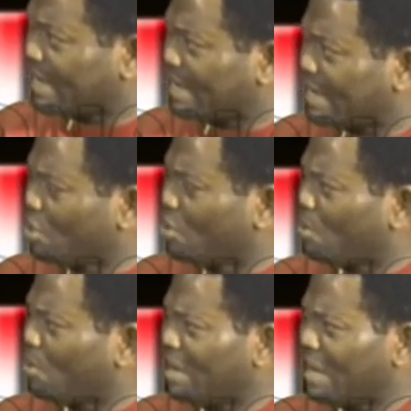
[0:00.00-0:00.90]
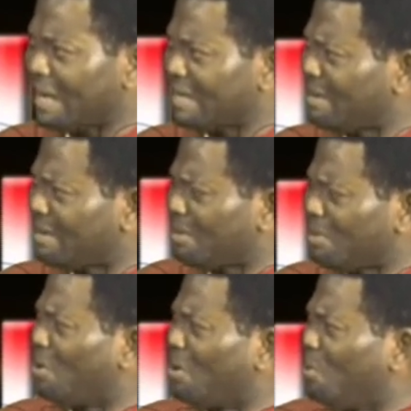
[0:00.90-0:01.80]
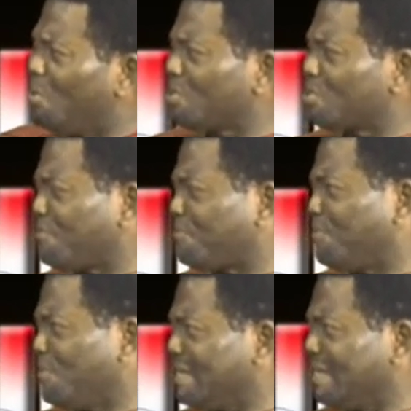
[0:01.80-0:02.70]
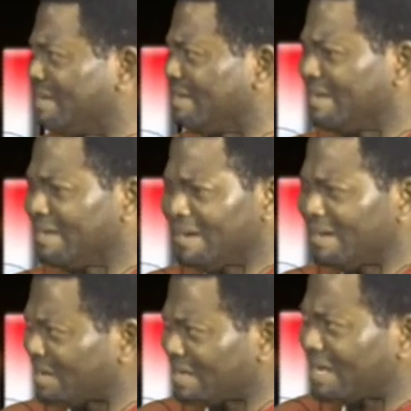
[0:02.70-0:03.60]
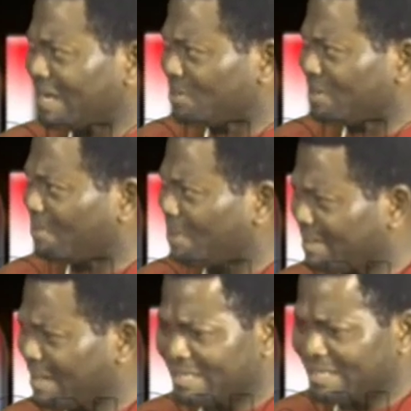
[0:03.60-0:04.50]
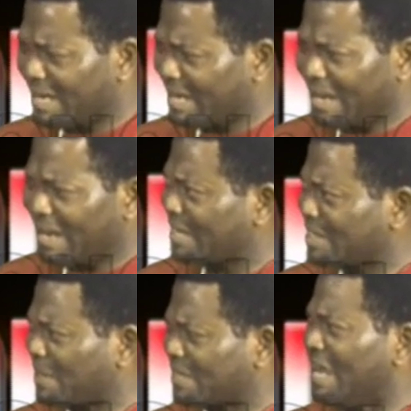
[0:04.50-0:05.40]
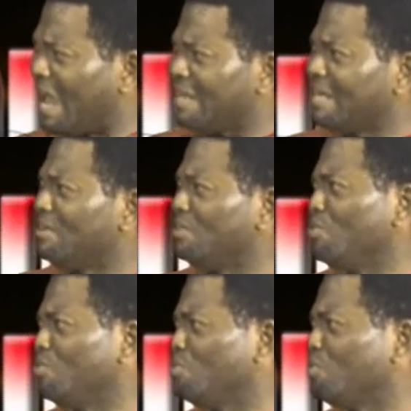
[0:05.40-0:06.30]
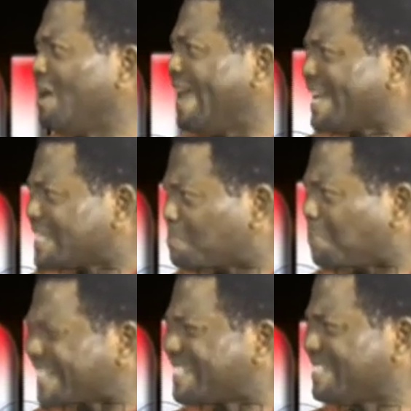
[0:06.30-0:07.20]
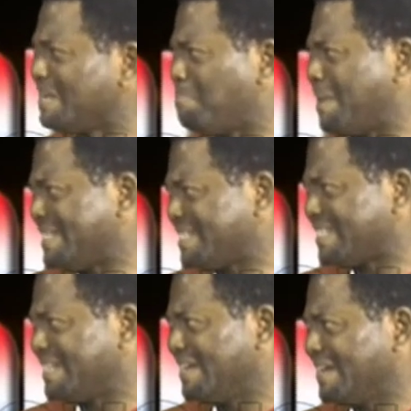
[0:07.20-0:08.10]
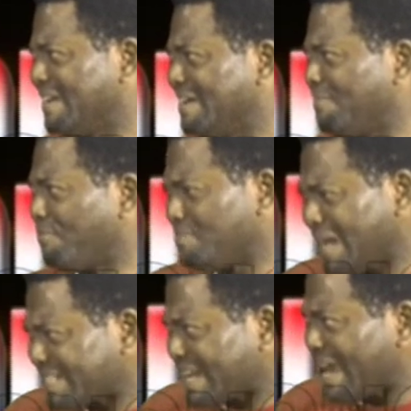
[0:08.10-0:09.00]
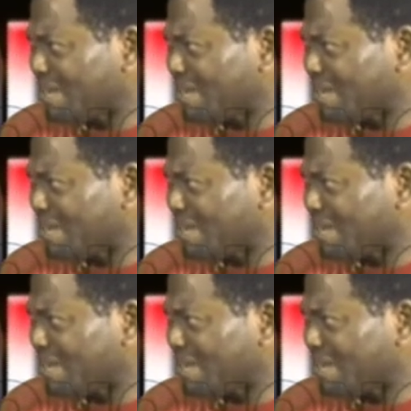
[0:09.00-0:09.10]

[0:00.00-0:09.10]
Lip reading: and then a whole lot of funny transaction around that aspect. And then you don't expect the best from that kind